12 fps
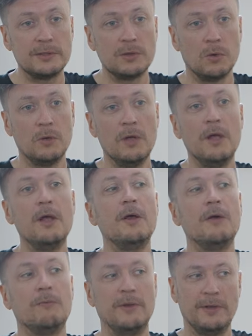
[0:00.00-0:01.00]
So
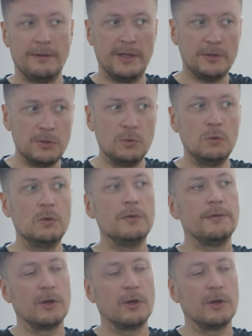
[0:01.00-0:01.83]
when they then do,